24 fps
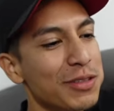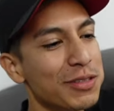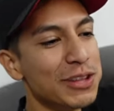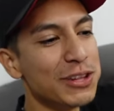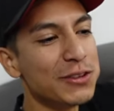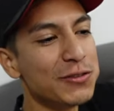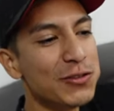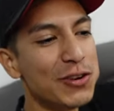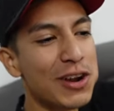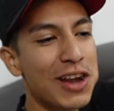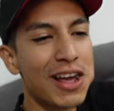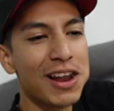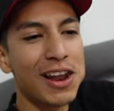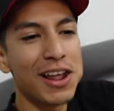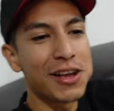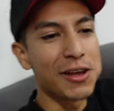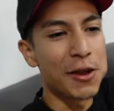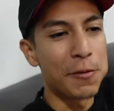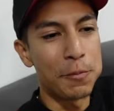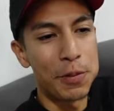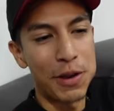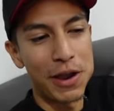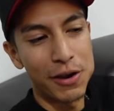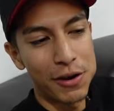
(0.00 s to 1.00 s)
this one had like
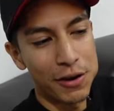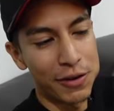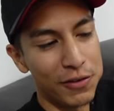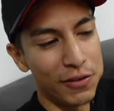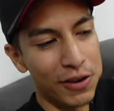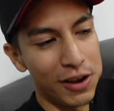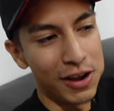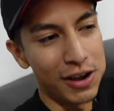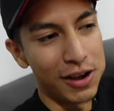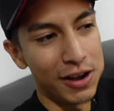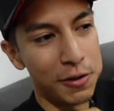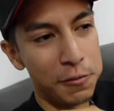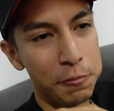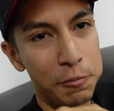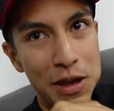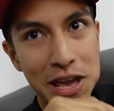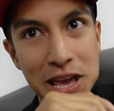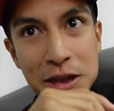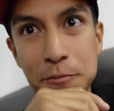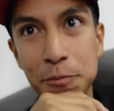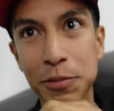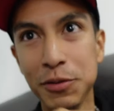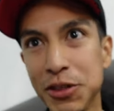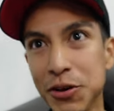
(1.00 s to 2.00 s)
a pair of uh,
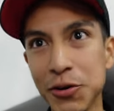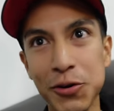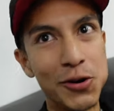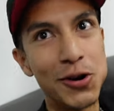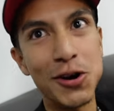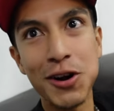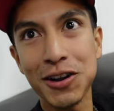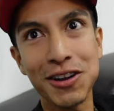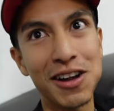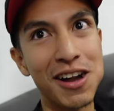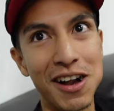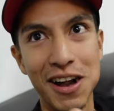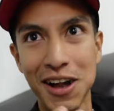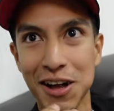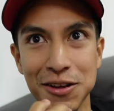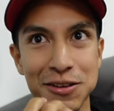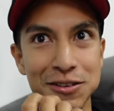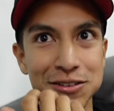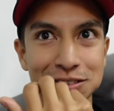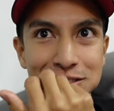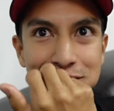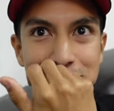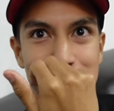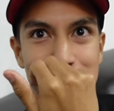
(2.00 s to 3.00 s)
babe, but they were walking out.